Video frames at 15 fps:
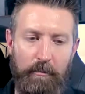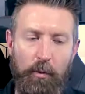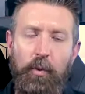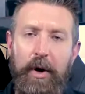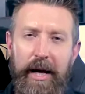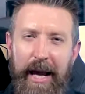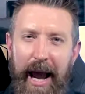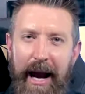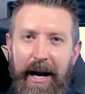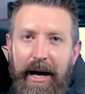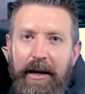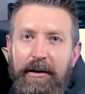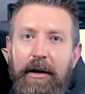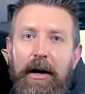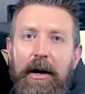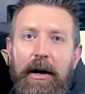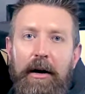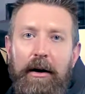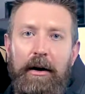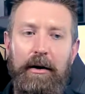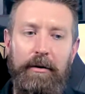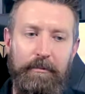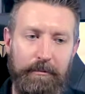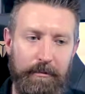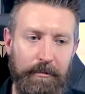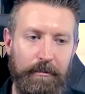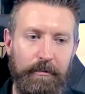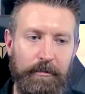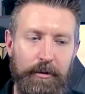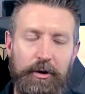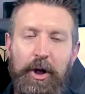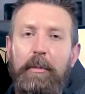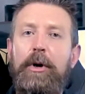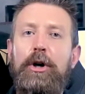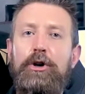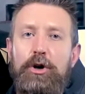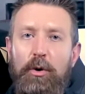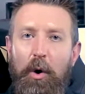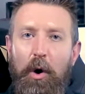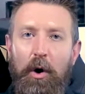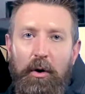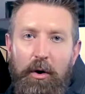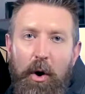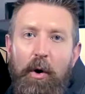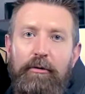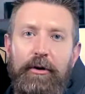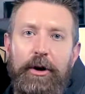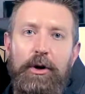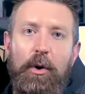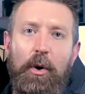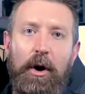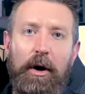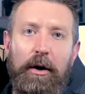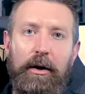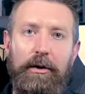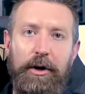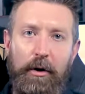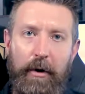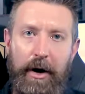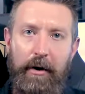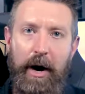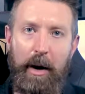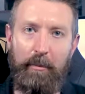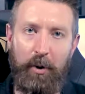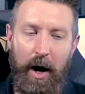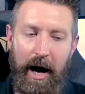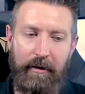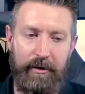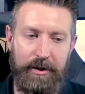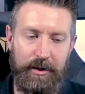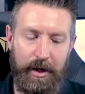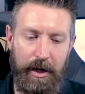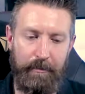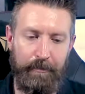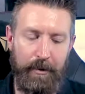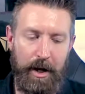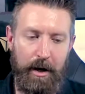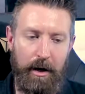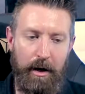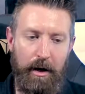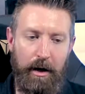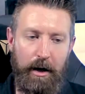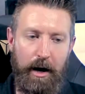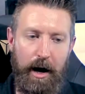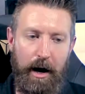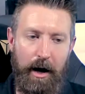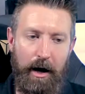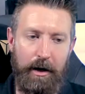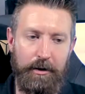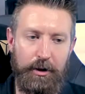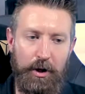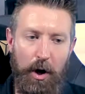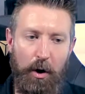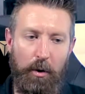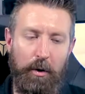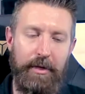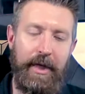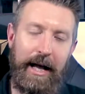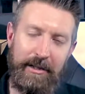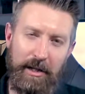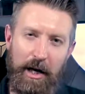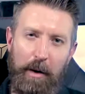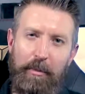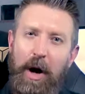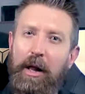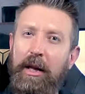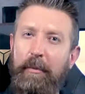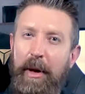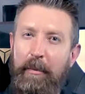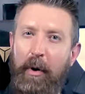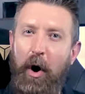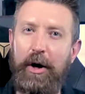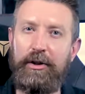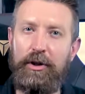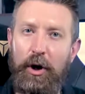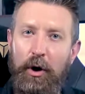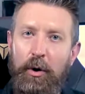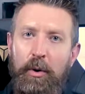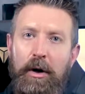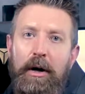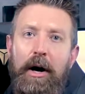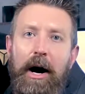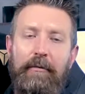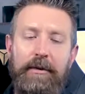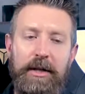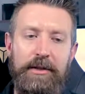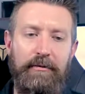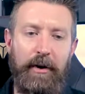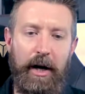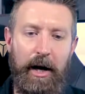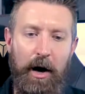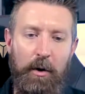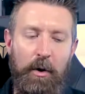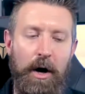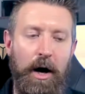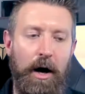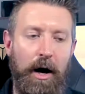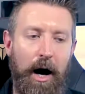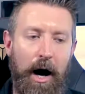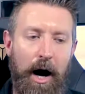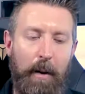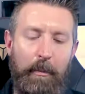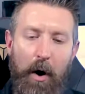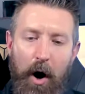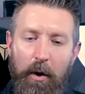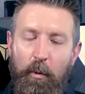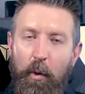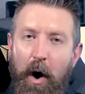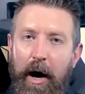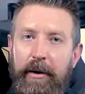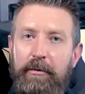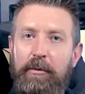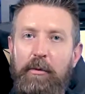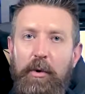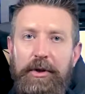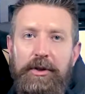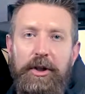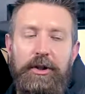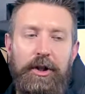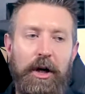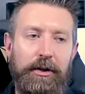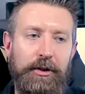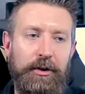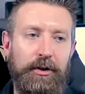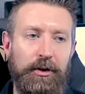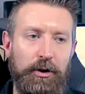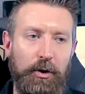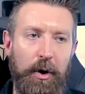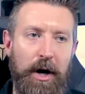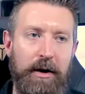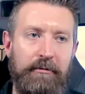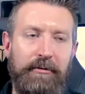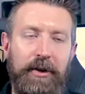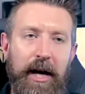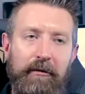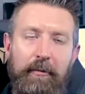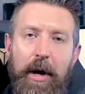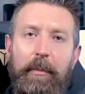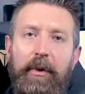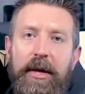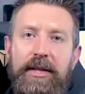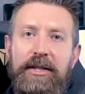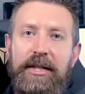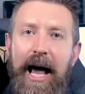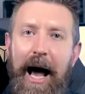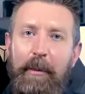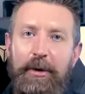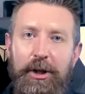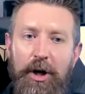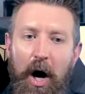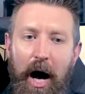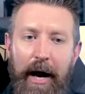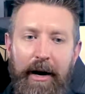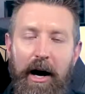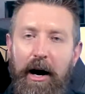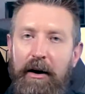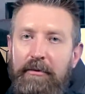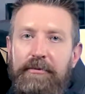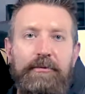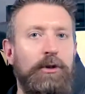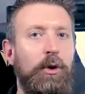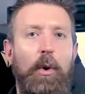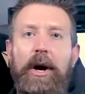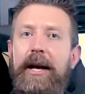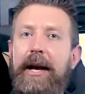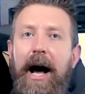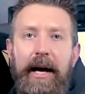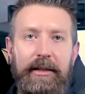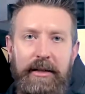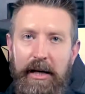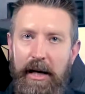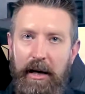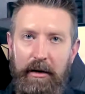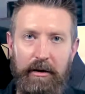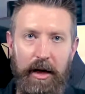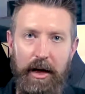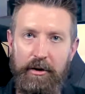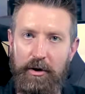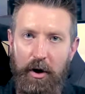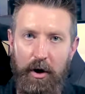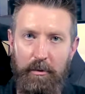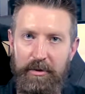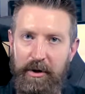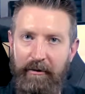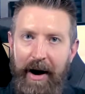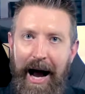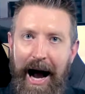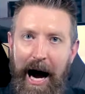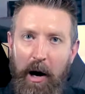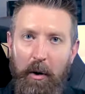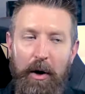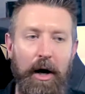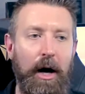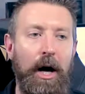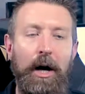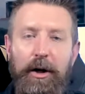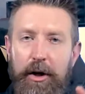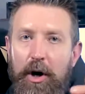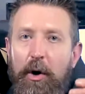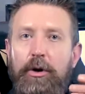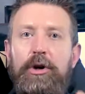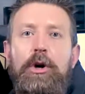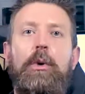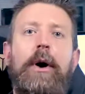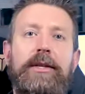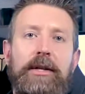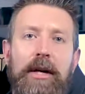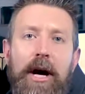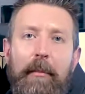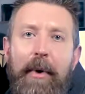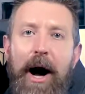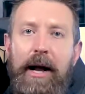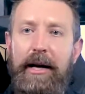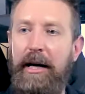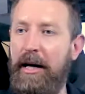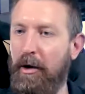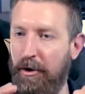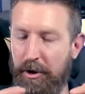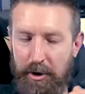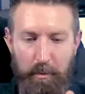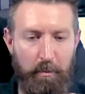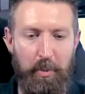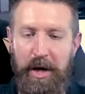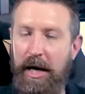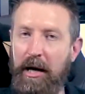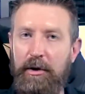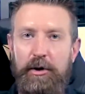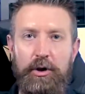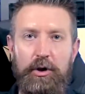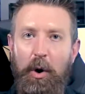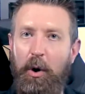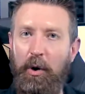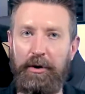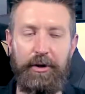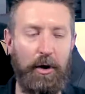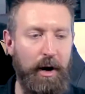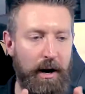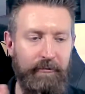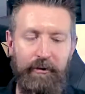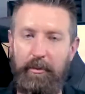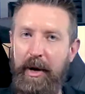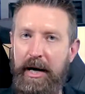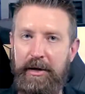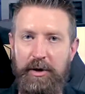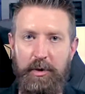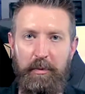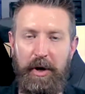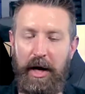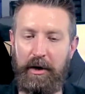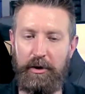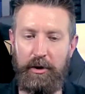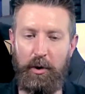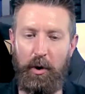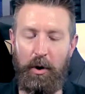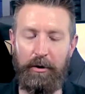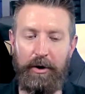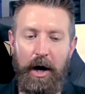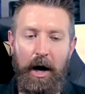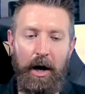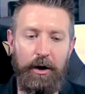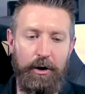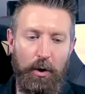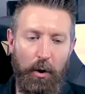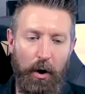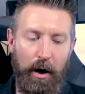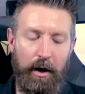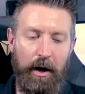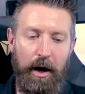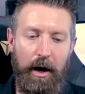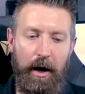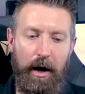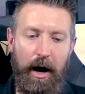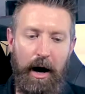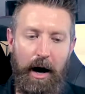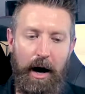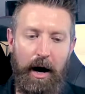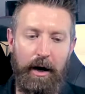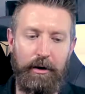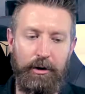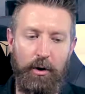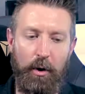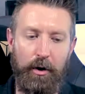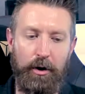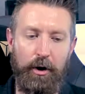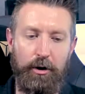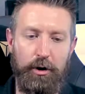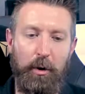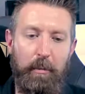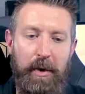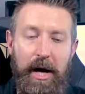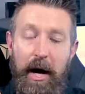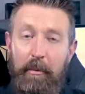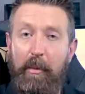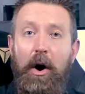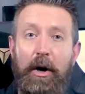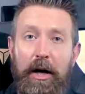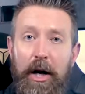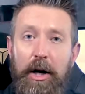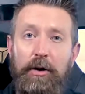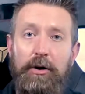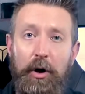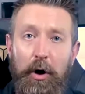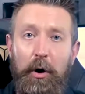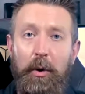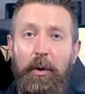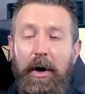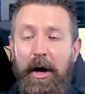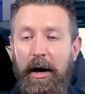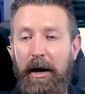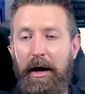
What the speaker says: regaining some control over your internet privacy. So that's going to probably be part 2 of this video. Part 1 was to just sort of give people a snapshot of 2019 in terms of how, you as a commodity are just being sold, your information's being sold, you're being marketed to,